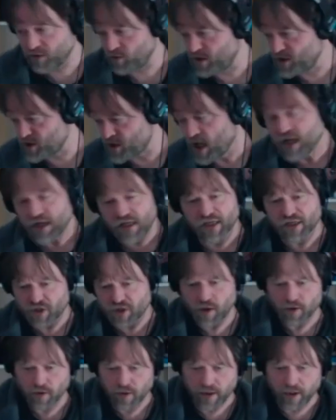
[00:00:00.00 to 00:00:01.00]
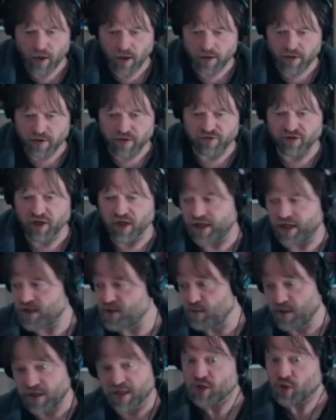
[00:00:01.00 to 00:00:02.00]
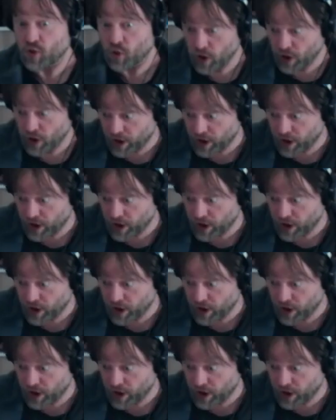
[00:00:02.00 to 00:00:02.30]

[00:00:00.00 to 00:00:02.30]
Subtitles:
which gets harder and harder to find, but it's good.